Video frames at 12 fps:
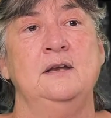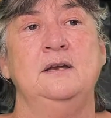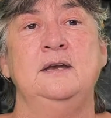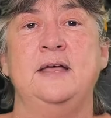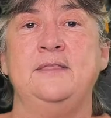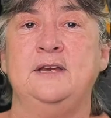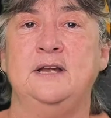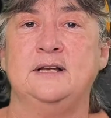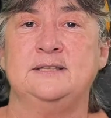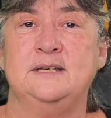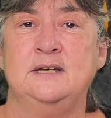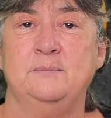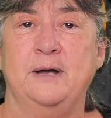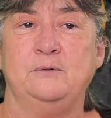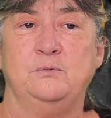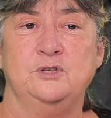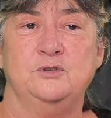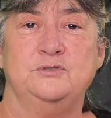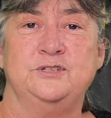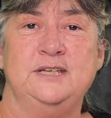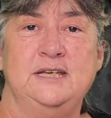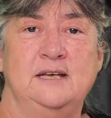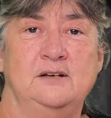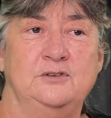Another nice thing about what you'll
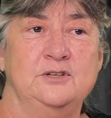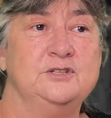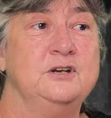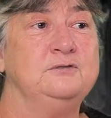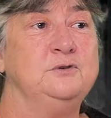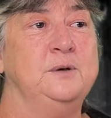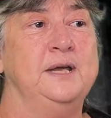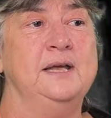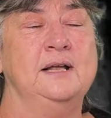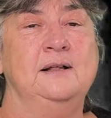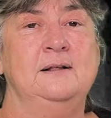see here on the software